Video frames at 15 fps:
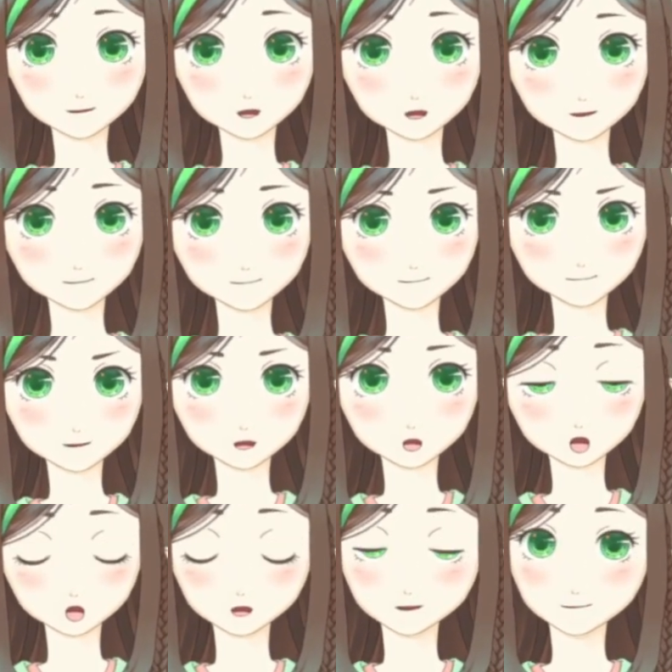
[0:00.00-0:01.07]
For the
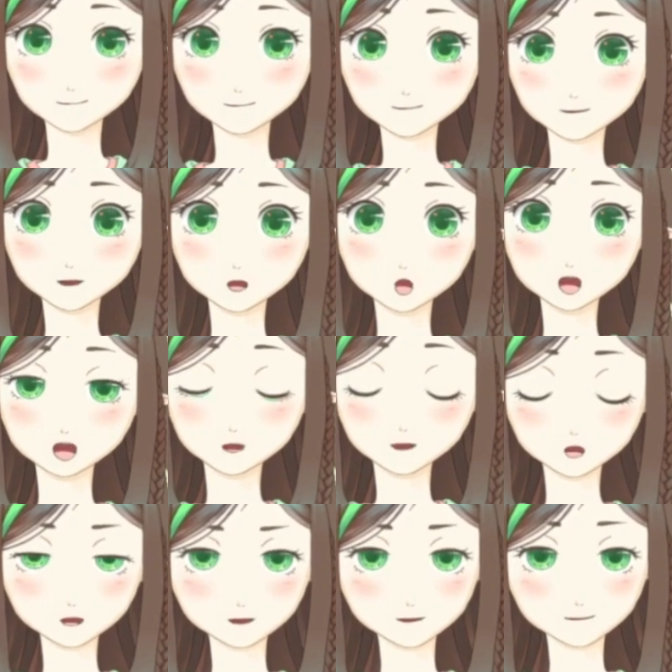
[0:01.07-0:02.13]
eyes, I'm working
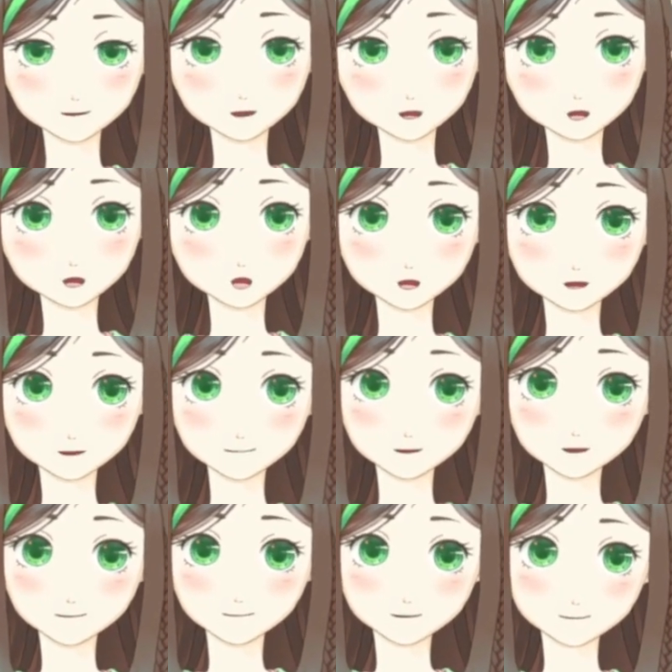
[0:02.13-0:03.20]
on top of
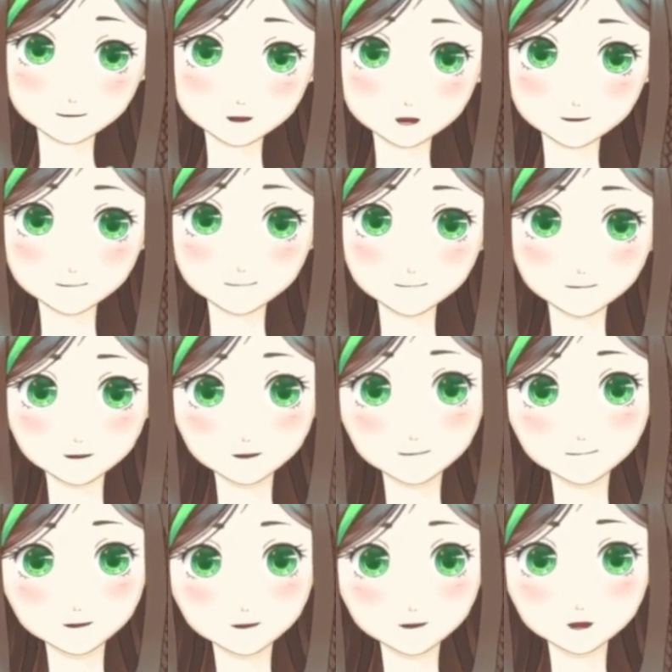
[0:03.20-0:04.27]
everything else, even on
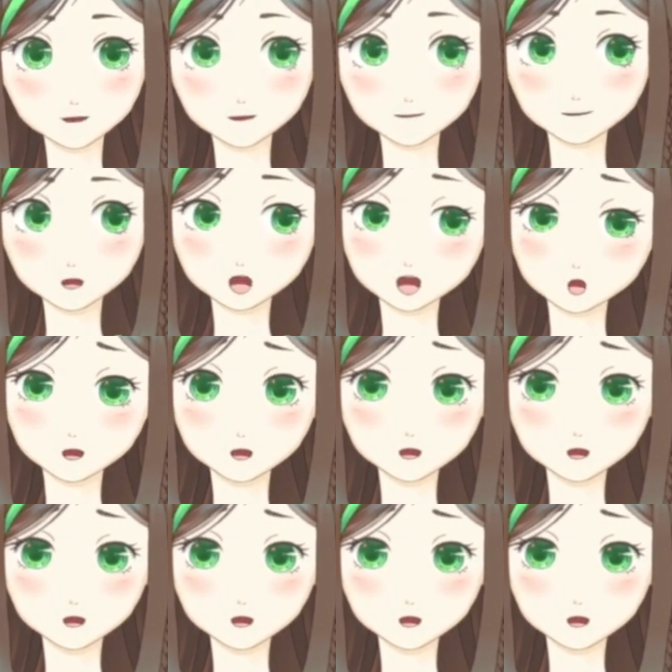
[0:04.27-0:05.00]
top of the line art.